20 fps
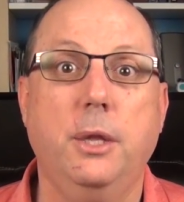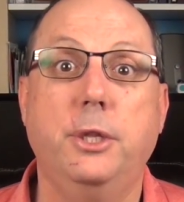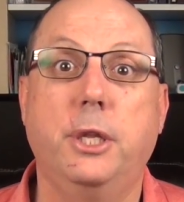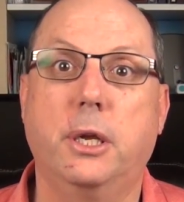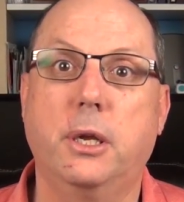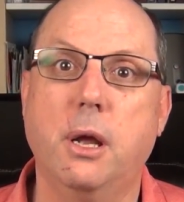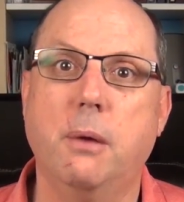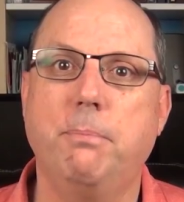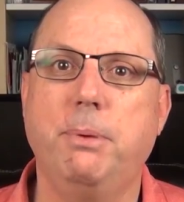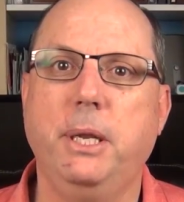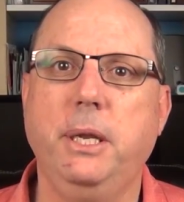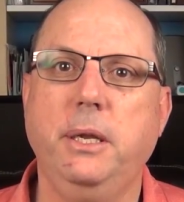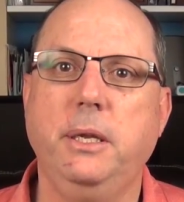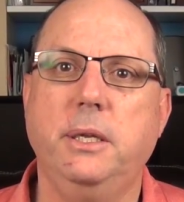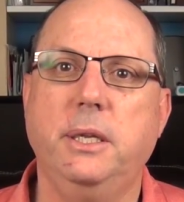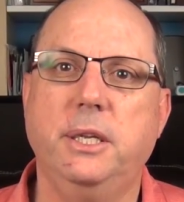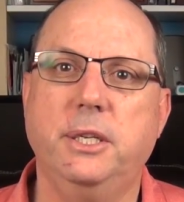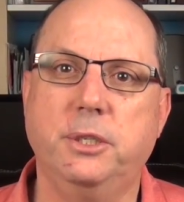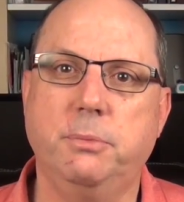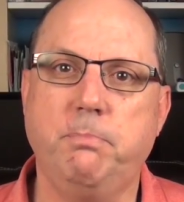The company
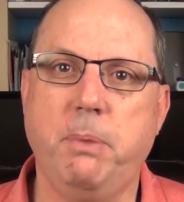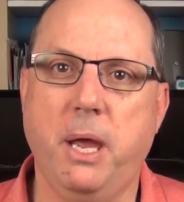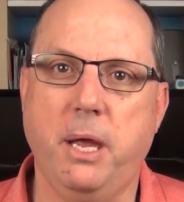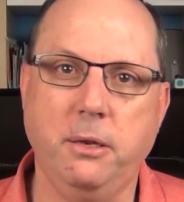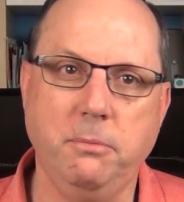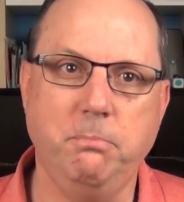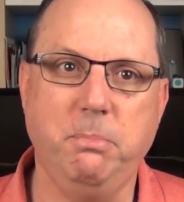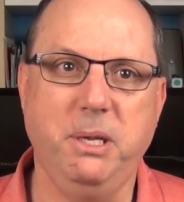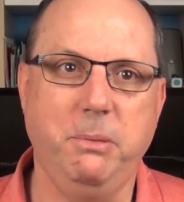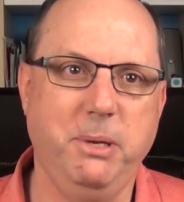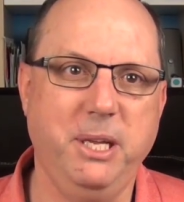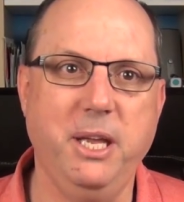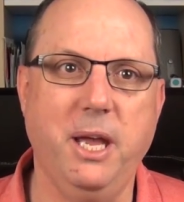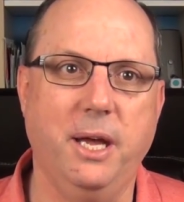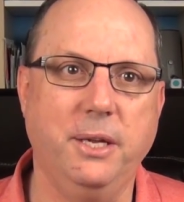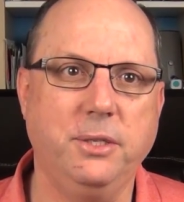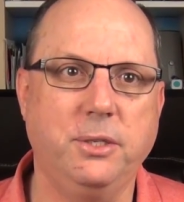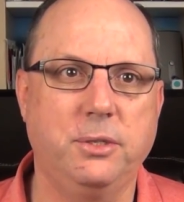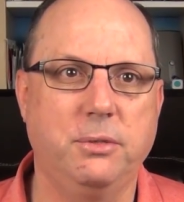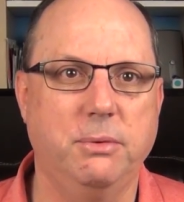is Pen
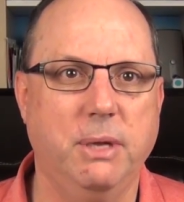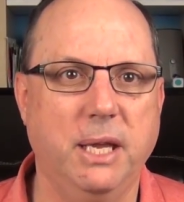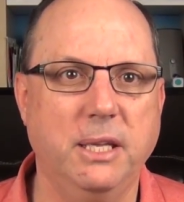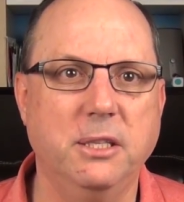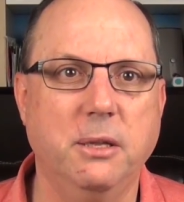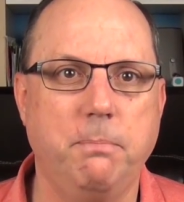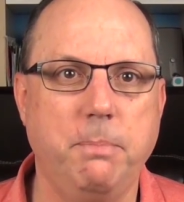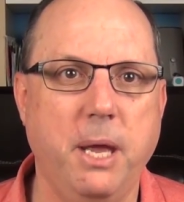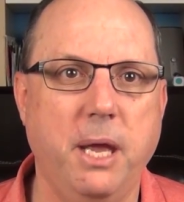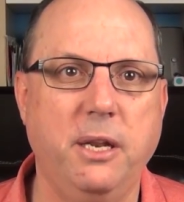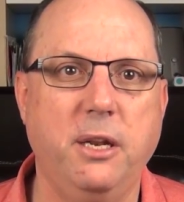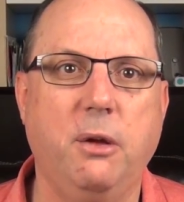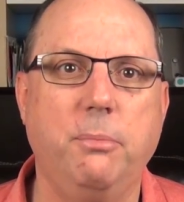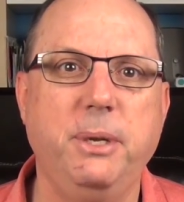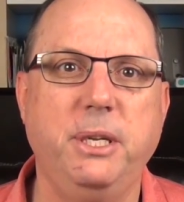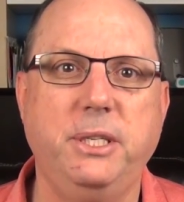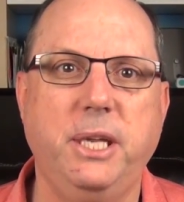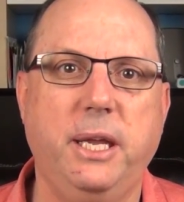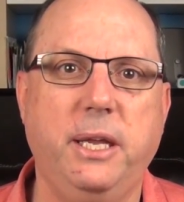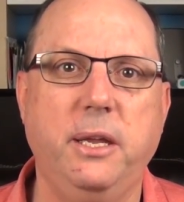BBS, and the pen I'll
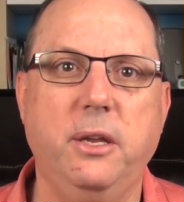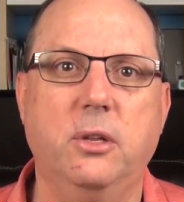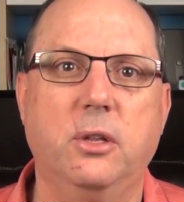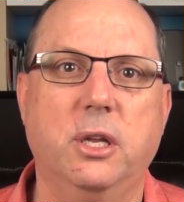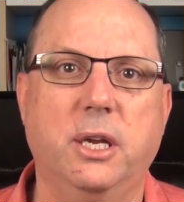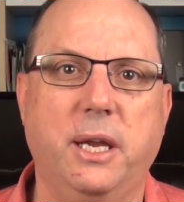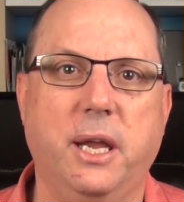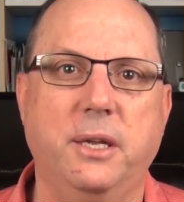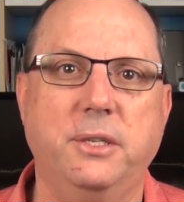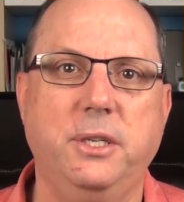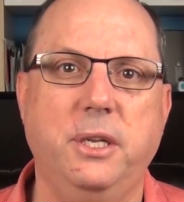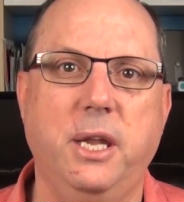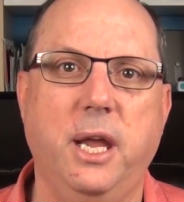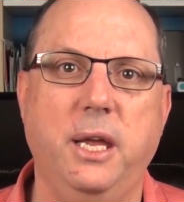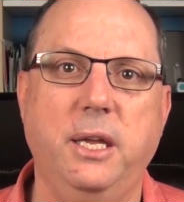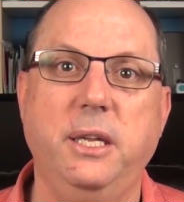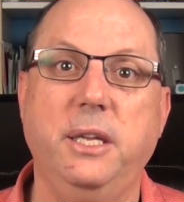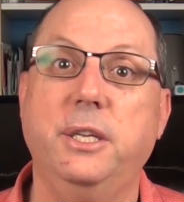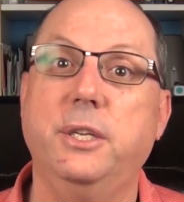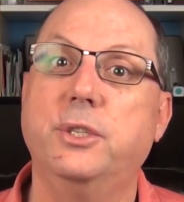be taking a look at
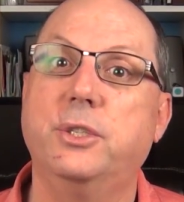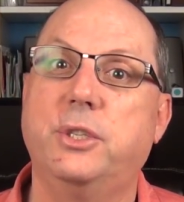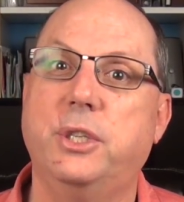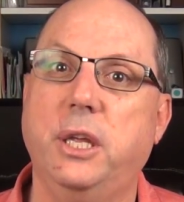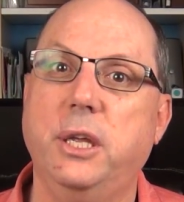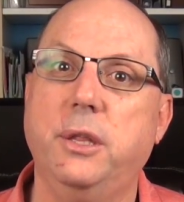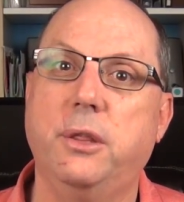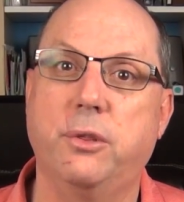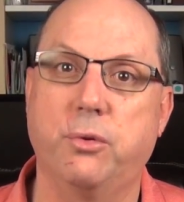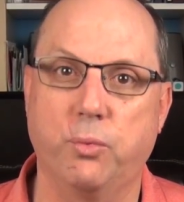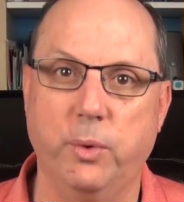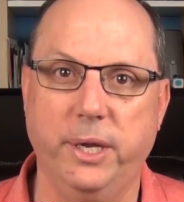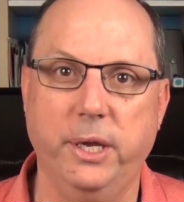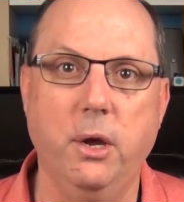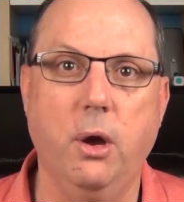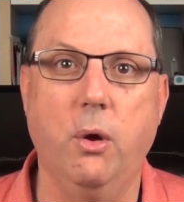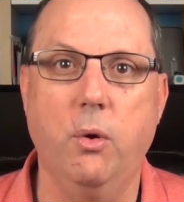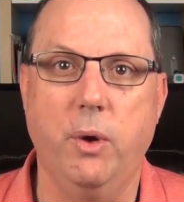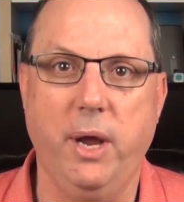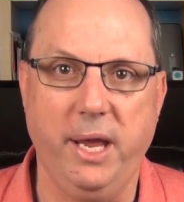today is the
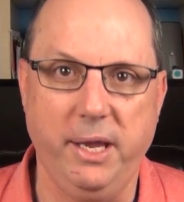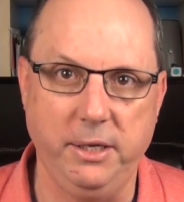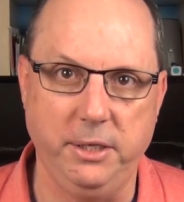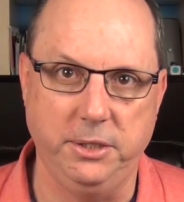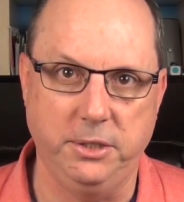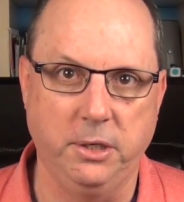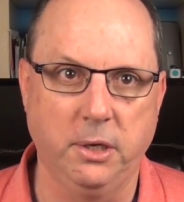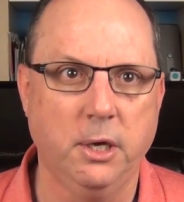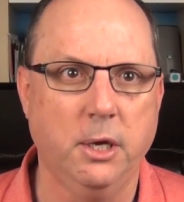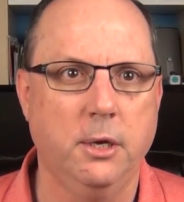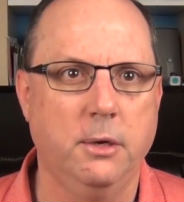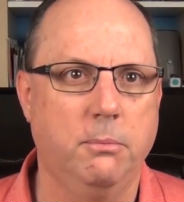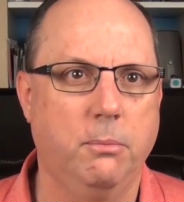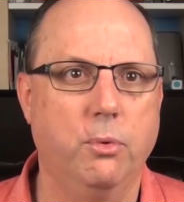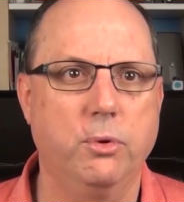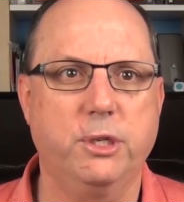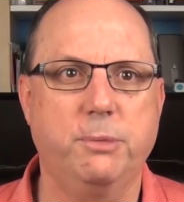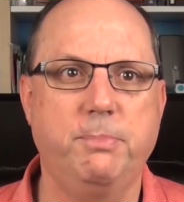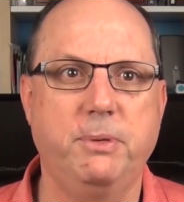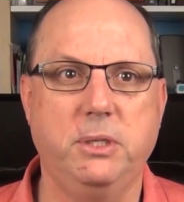308.
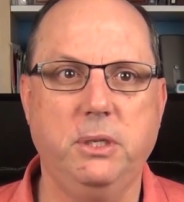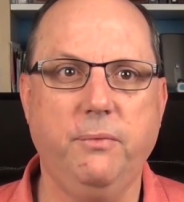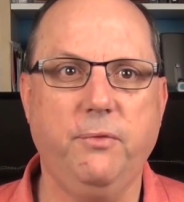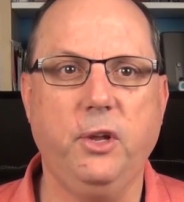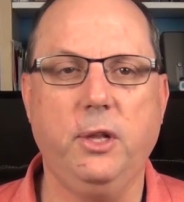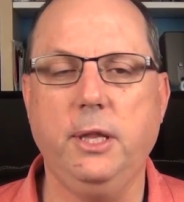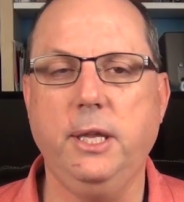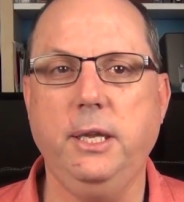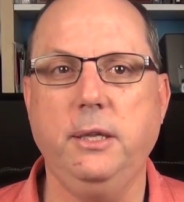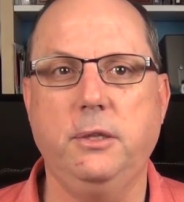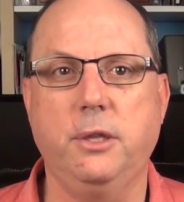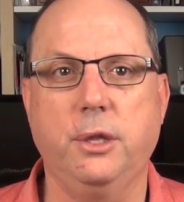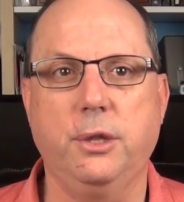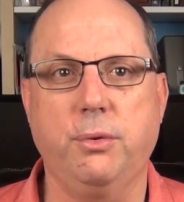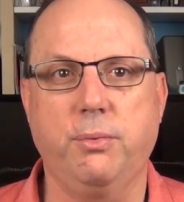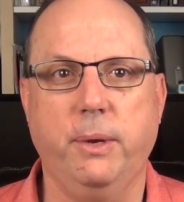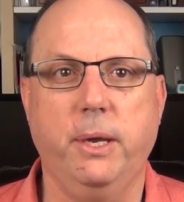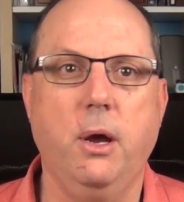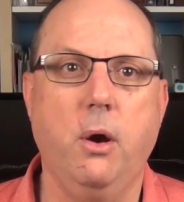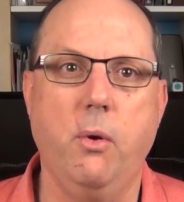More specifically, the
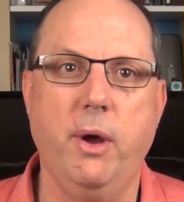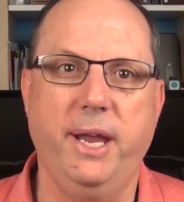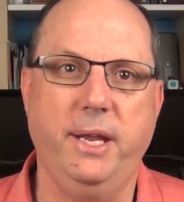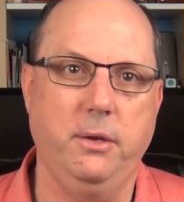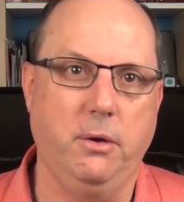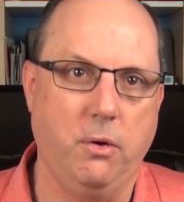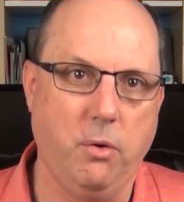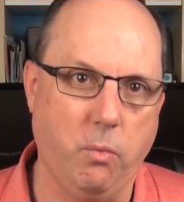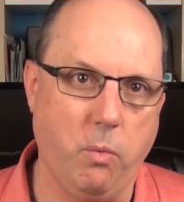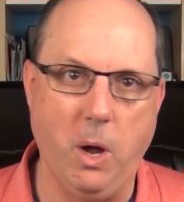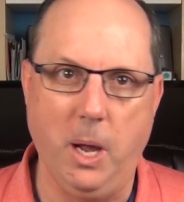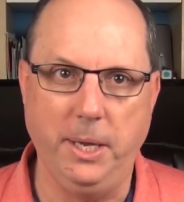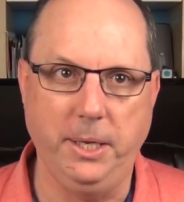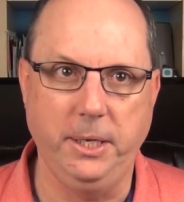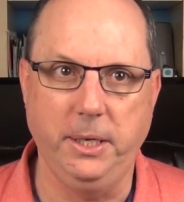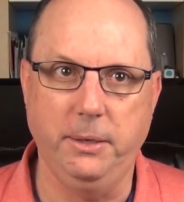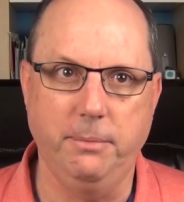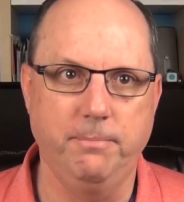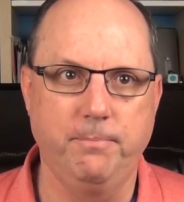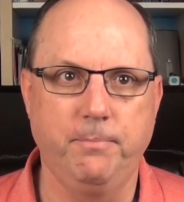308
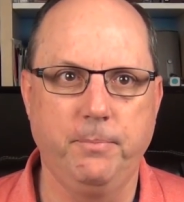Hawaii.